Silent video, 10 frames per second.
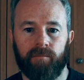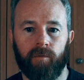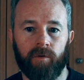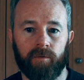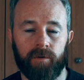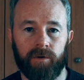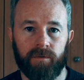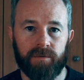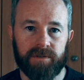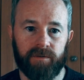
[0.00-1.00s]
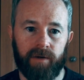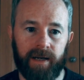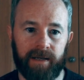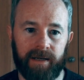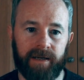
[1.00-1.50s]
More rules and
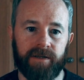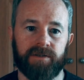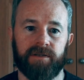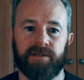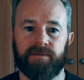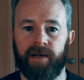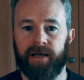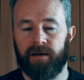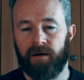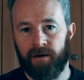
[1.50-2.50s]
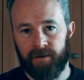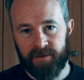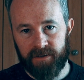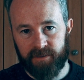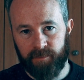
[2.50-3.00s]
regulations make it harder
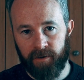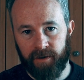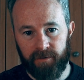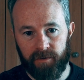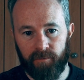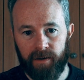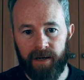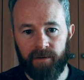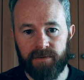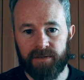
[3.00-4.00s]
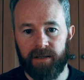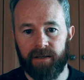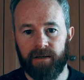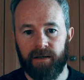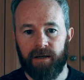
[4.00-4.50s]
to supply new
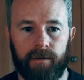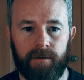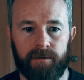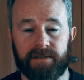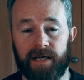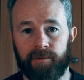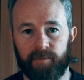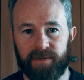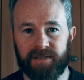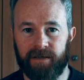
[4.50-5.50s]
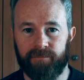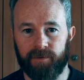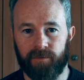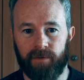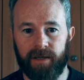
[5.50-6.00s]
housing. The same can be said
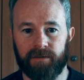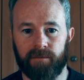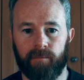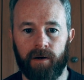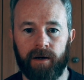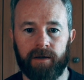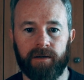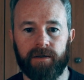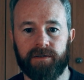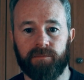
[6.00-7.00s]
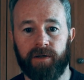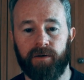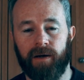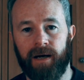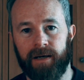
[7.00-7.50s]
for the rental market when
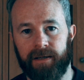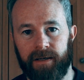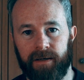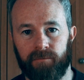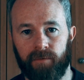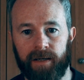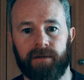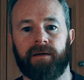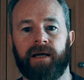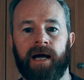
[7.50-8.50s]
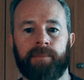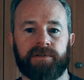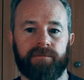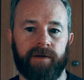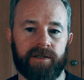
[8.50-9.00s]
you add in rental
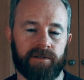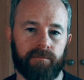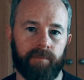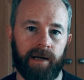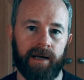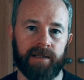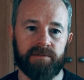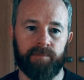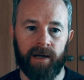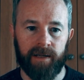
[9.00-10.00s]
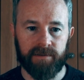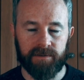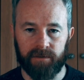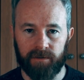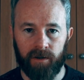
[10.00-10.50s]
caps, eviction bans,
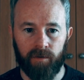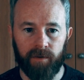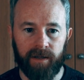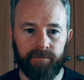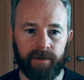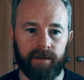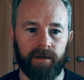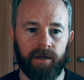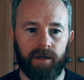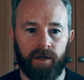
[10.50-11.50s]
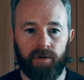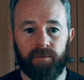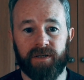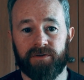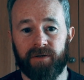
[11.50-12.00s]
bans on co-living,
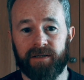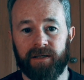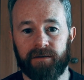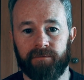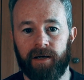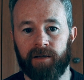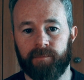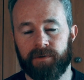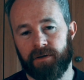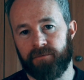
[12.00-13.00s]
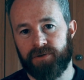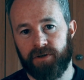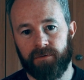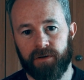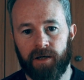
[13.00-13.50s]
restricting development of
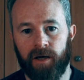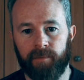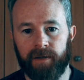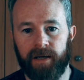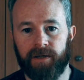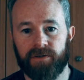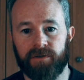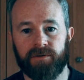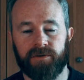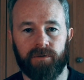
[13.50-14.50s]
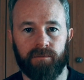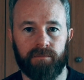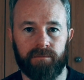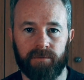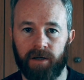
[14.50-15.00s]
student accommodation
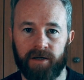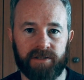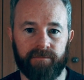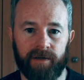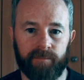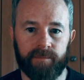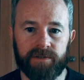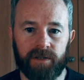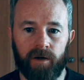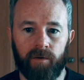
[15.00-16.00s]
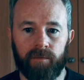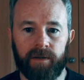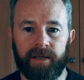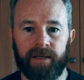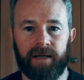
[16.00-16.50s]
to large developments
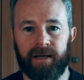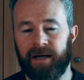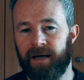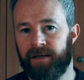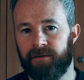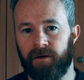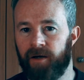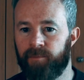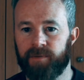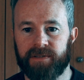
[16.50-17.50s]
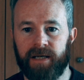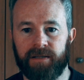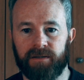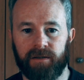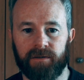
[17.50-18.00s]
only, and adding
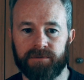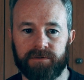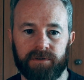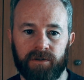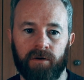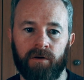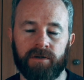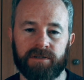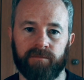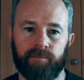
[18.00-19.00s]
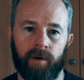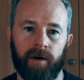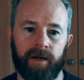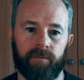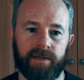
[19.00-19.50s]
9% on the cost of
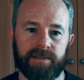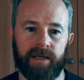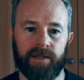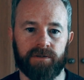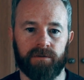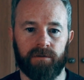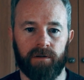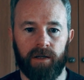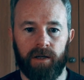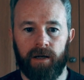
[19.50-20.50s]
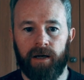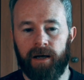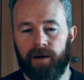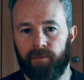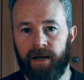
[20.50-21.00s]
buying residential
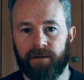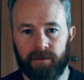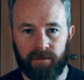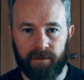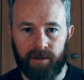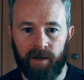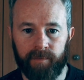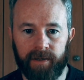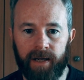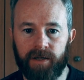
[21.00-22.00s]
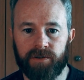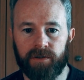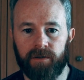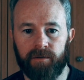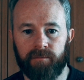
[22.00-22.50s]
rental
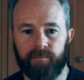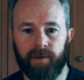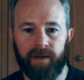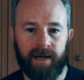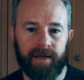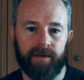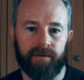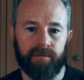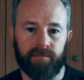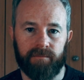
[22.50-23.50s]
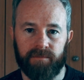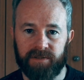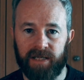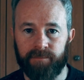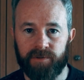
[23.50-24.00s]
accommodation by adding
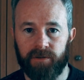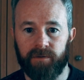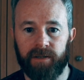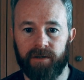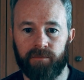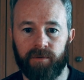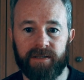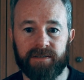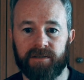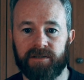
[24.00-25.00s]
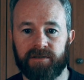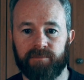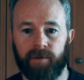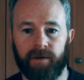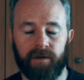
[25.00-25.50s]
stamp duty increases
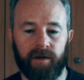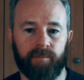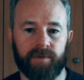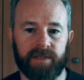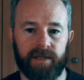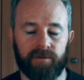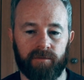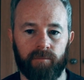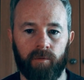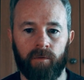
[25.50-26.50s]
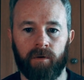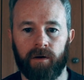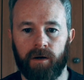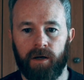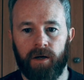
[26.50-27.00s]
by 9% or
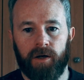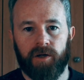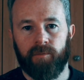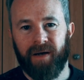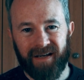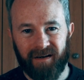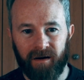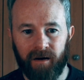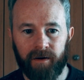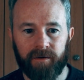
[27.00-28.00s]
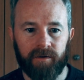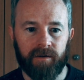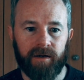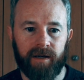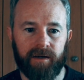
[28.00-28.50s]
more. You make it
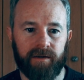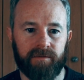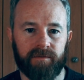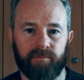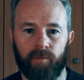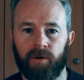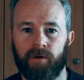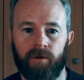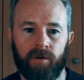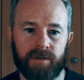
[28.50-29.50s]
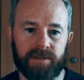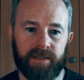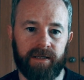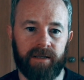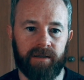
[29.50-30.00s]
harder and more
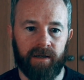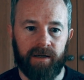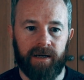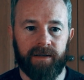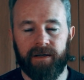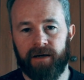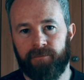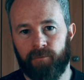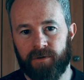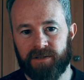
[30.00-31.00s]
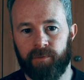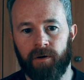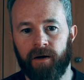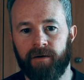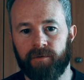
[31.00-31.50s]
costly, and therefore
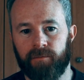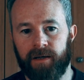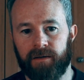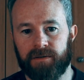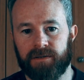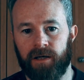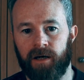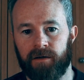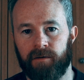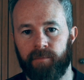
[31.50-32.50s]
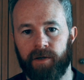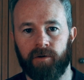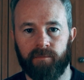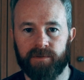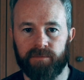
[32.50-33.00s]
supply of the rental stock
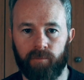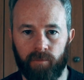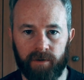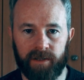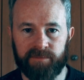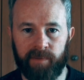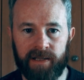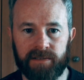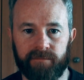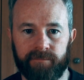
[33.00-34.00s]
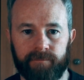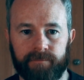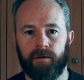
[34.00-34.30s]
becomes more expensive.